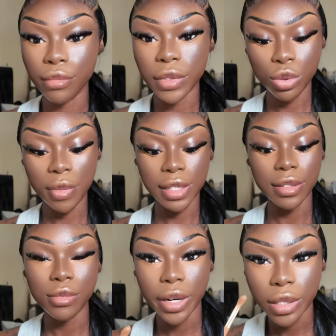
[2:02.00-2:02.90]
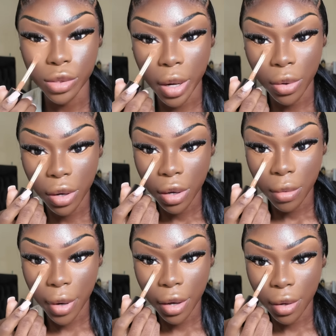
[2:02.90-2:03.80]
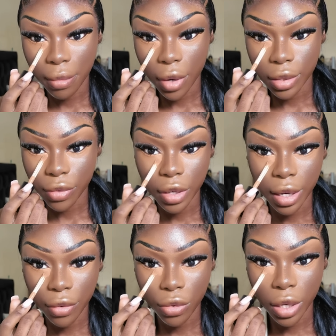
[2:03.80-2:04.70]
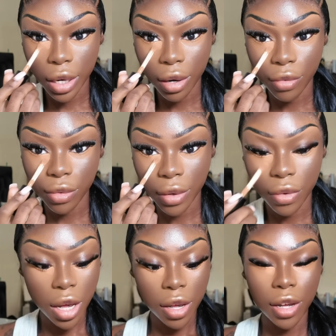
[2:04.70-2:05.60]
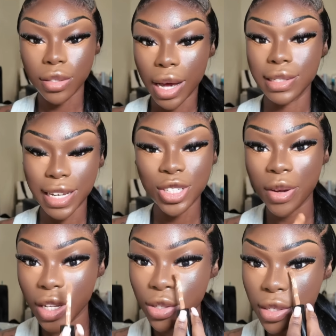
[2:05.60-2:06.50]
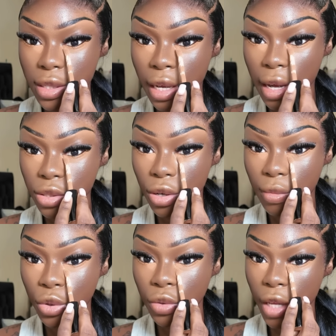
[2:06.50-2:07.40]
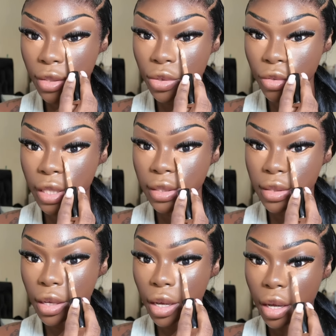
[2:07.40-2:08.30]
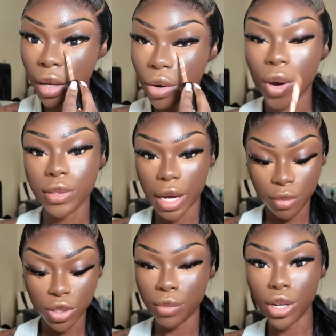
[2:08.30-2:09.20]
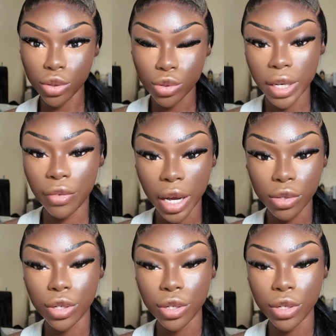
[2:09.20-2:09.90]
This will be my second time trying this as well. But I definitely have fallen in love with the Anastasia Beverly Hills because it has not moved, it has not creased whilst I've been doing my nose contour and everything else.